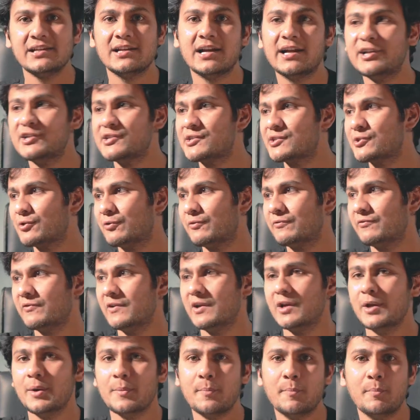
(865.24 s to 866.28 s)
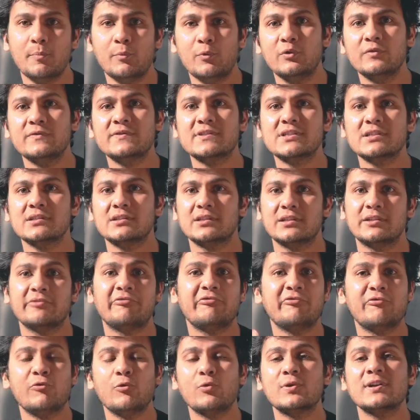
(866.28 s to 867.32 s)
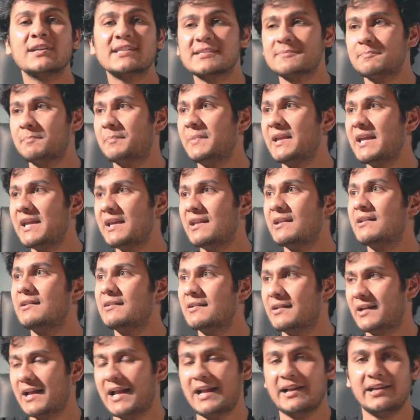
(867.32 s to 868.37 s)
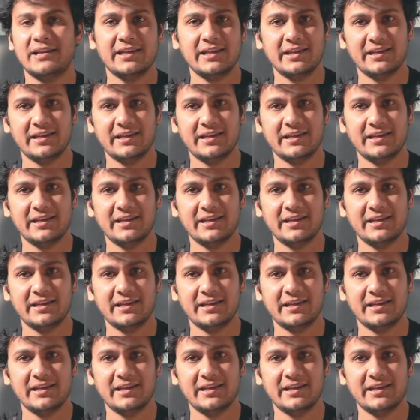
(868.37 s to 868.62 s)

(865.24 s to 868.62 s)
kinds of moves the focus plane at